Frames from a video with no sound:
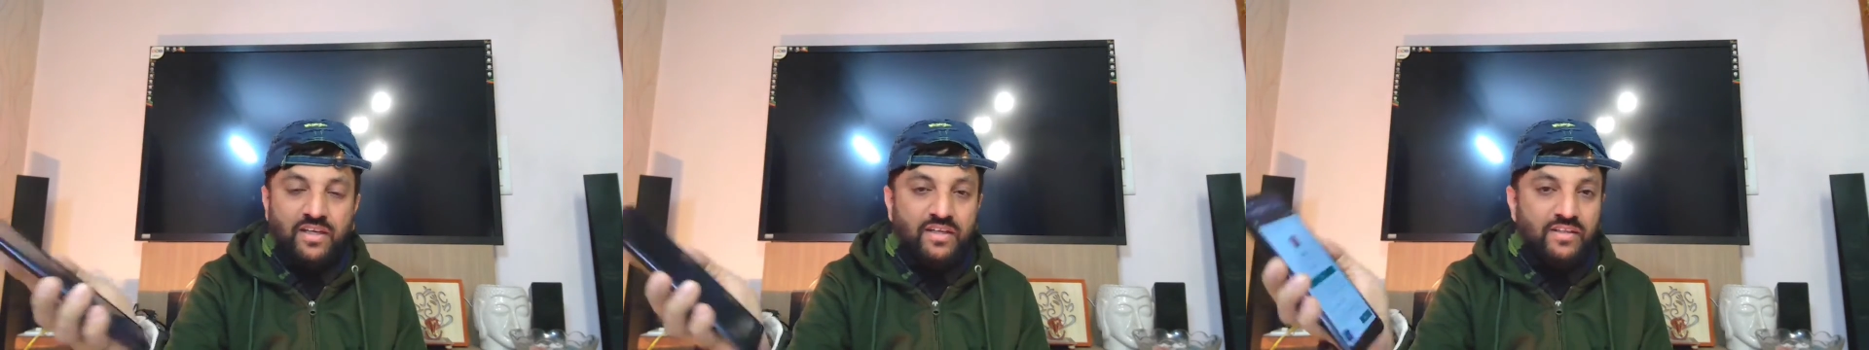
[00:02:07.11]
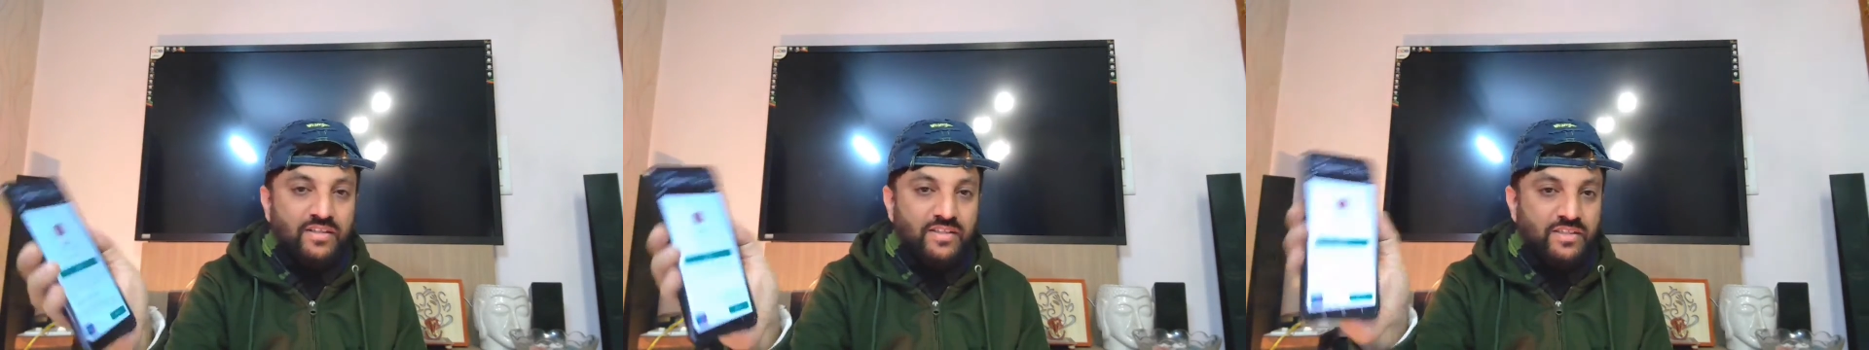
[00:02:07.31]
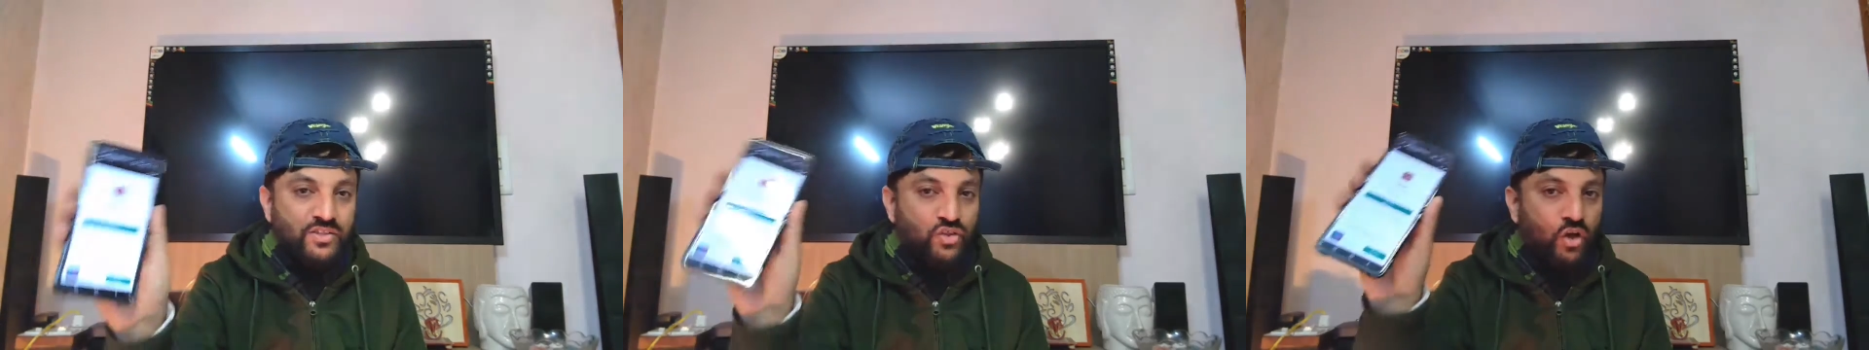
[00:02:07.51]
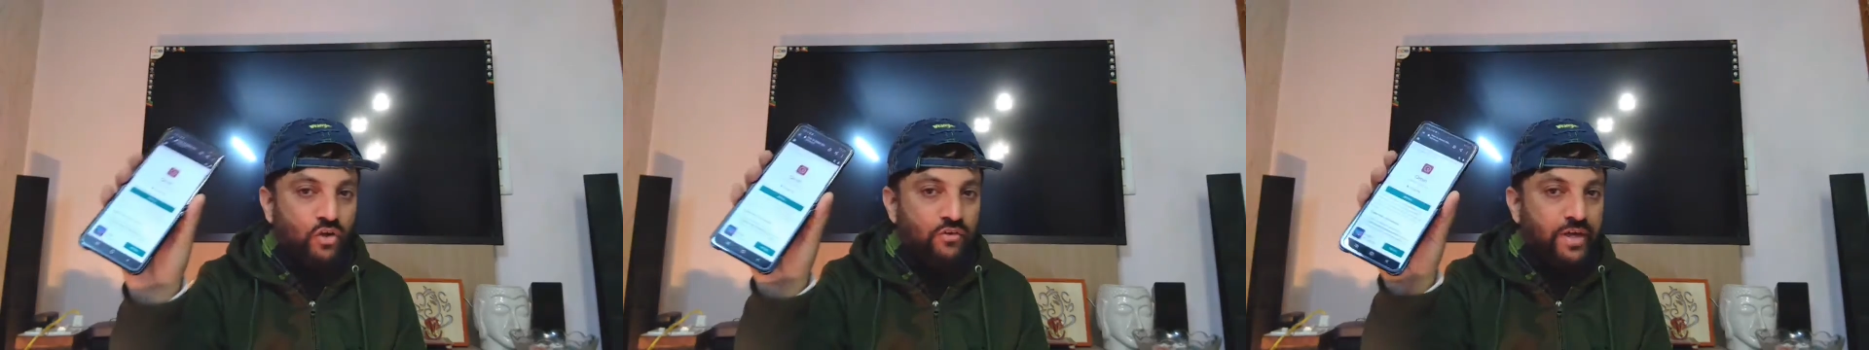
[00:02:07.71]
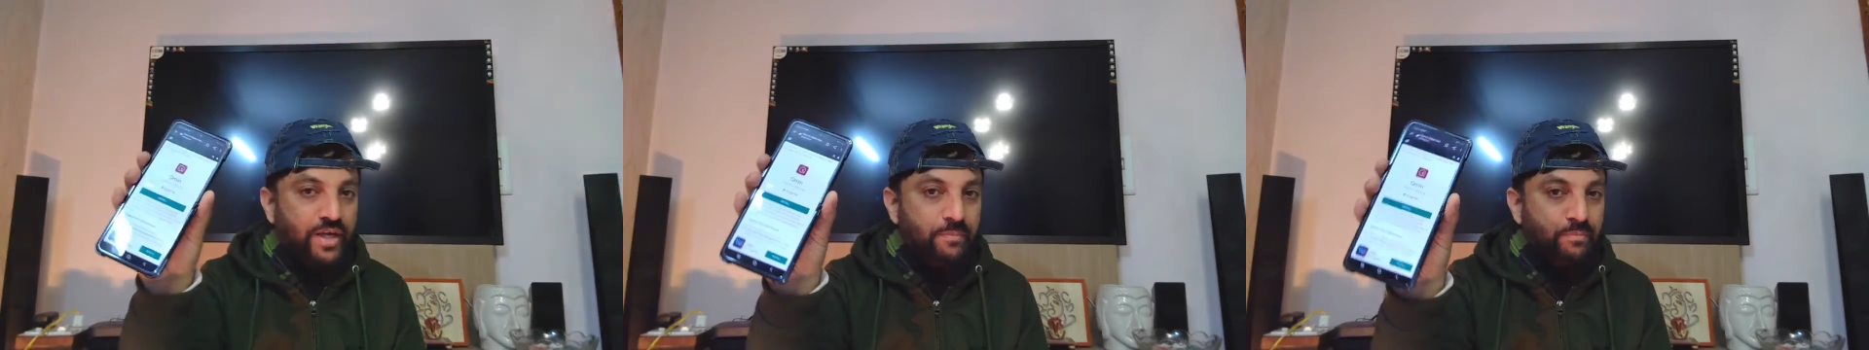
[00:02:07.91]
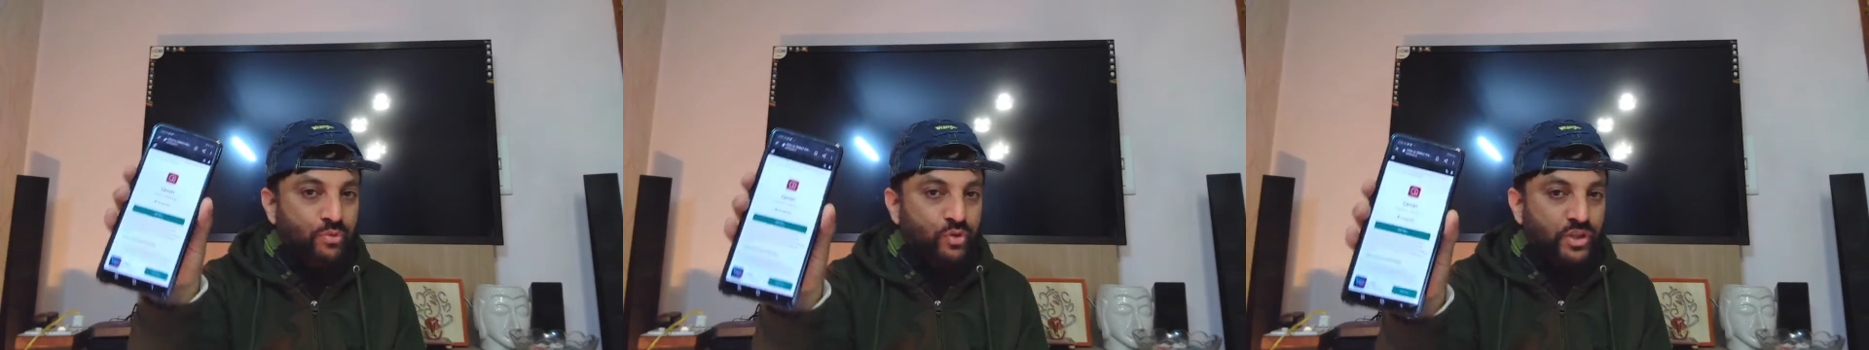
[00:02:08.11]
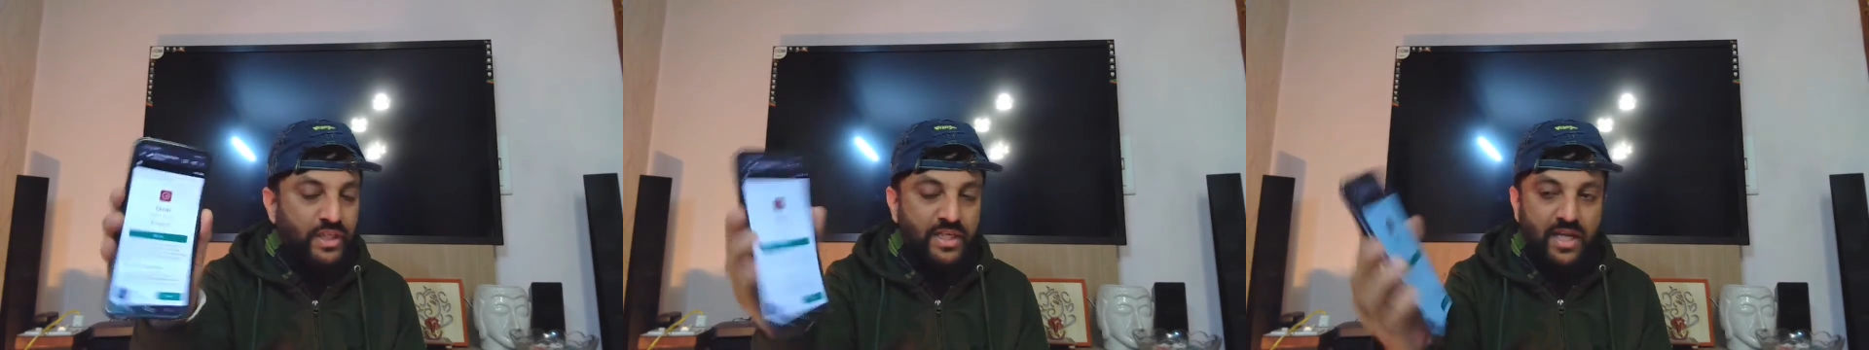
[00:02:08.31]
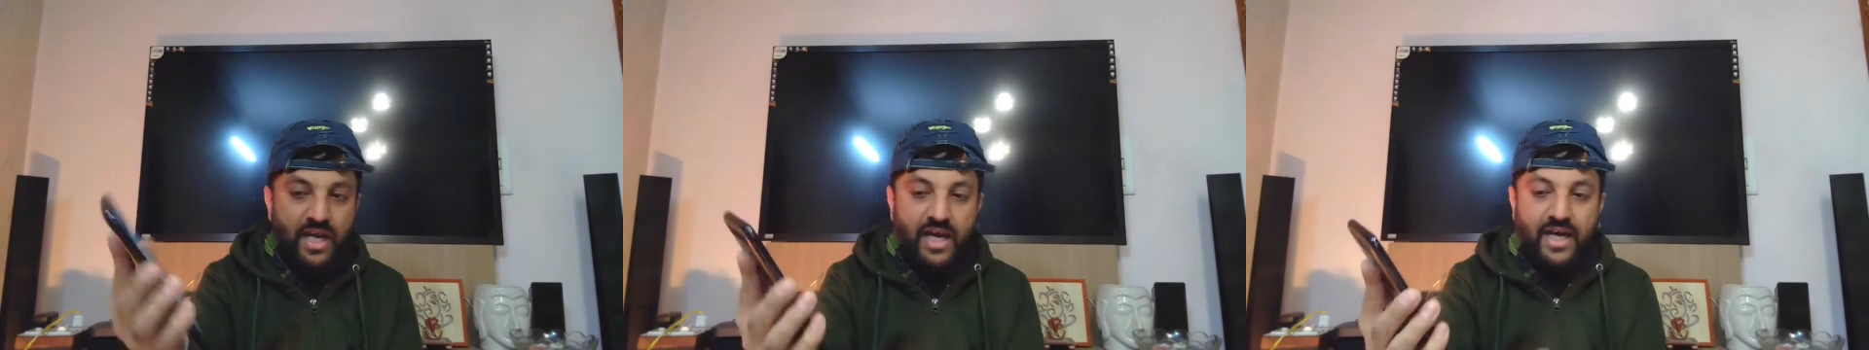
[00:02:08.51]
This is already
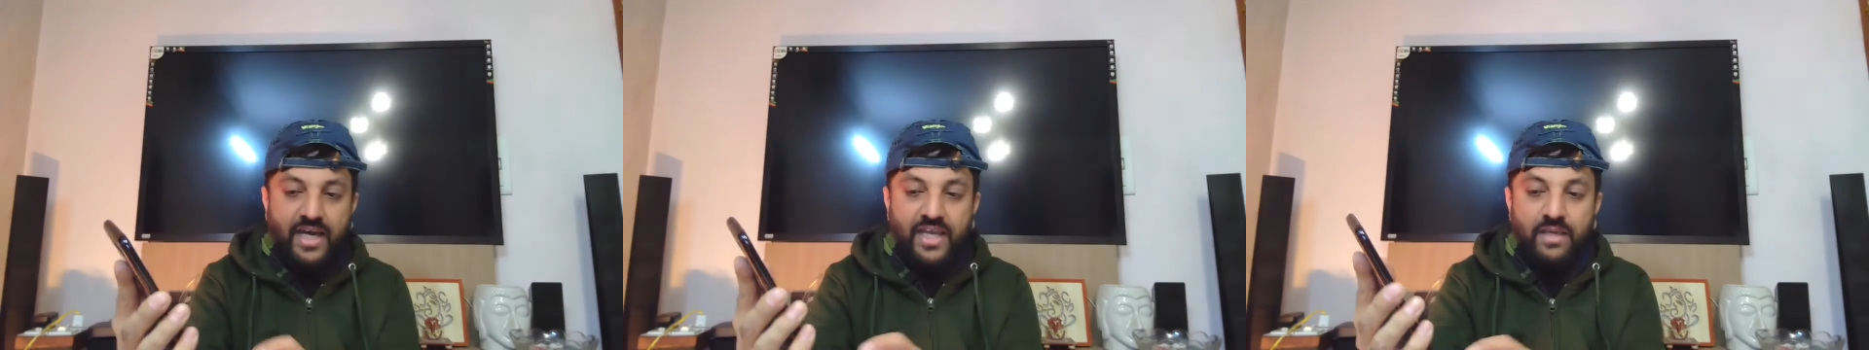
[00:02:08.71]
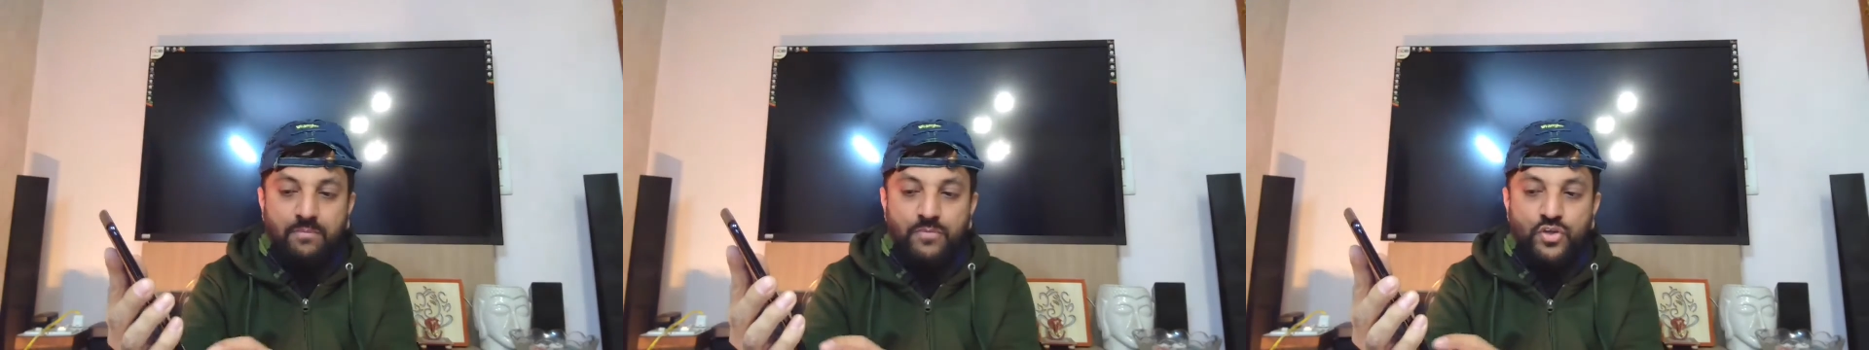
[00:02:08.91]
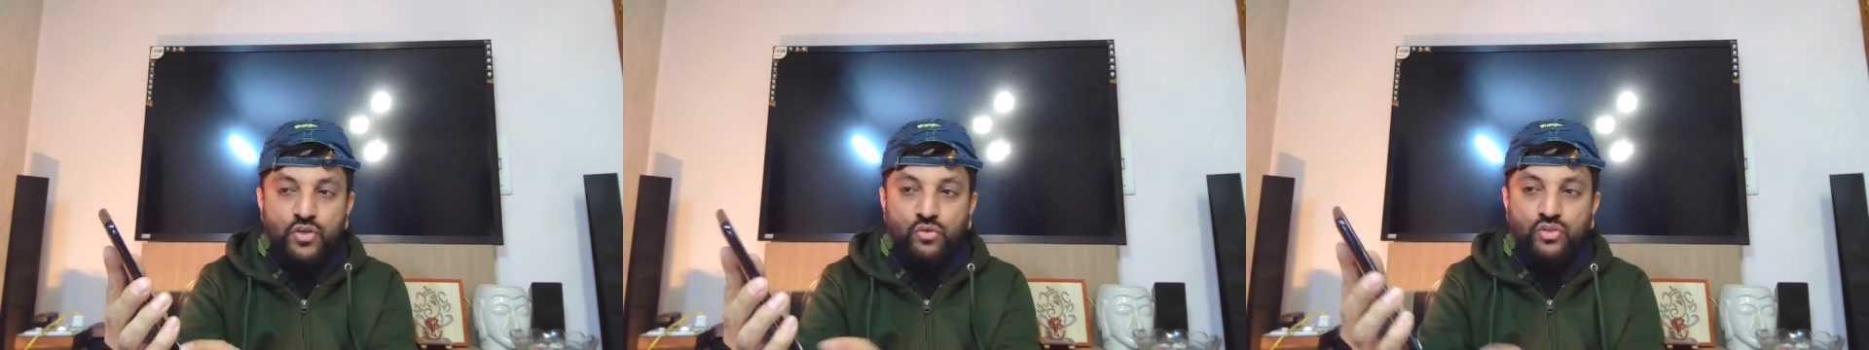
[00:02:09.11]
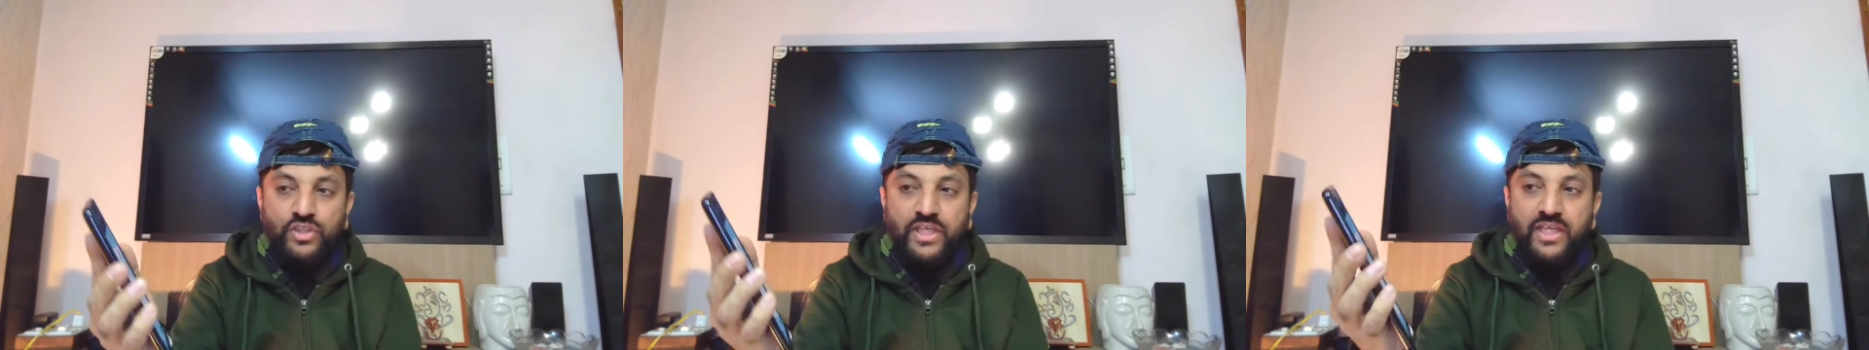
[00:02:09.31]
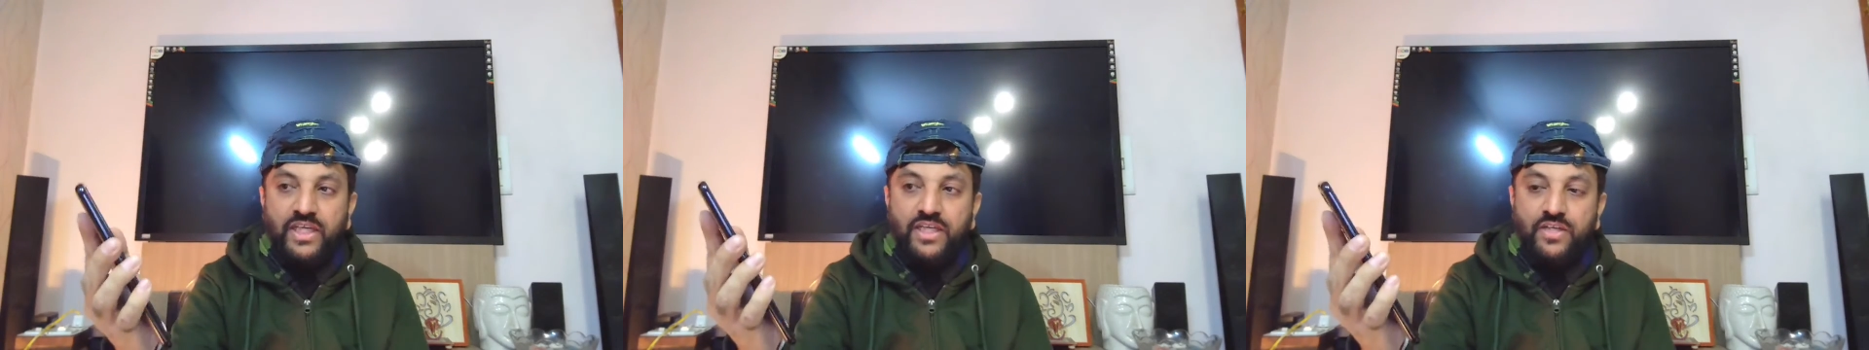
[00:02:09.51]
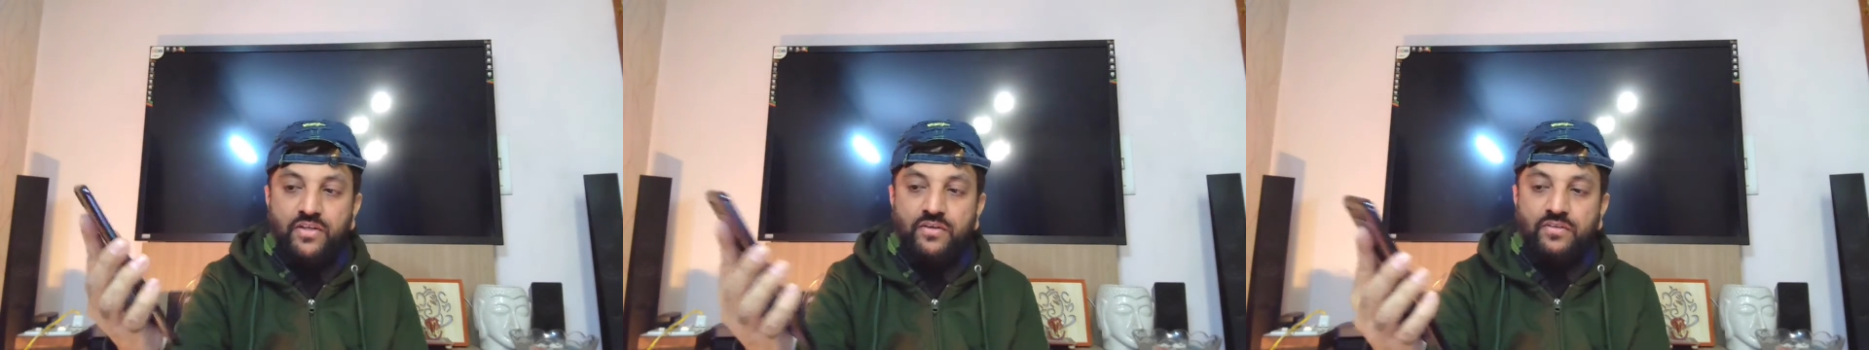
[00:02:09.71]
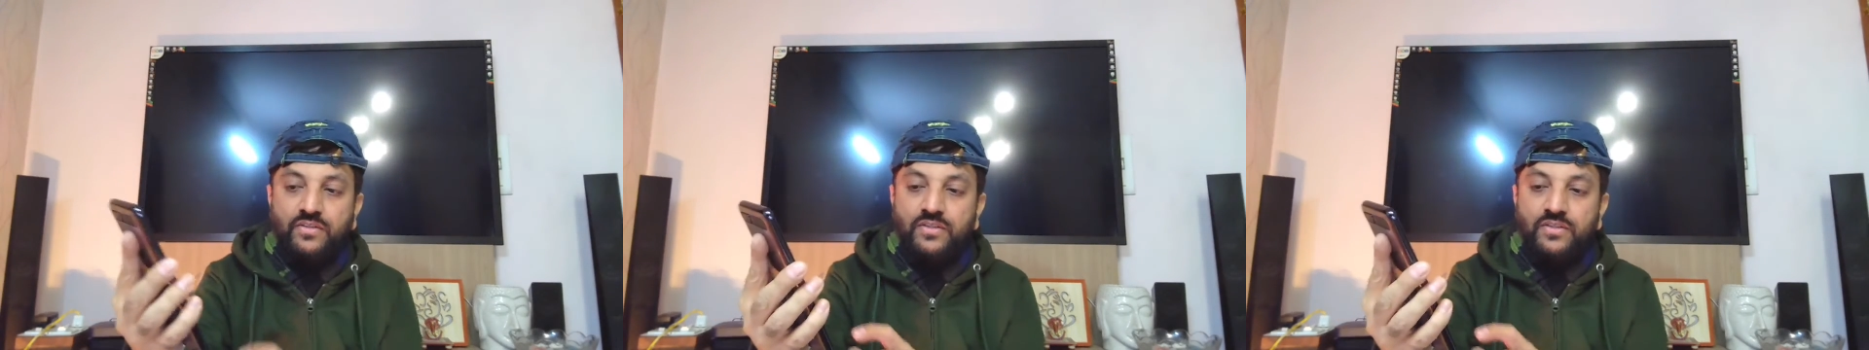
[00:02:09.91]
booted. I am using it.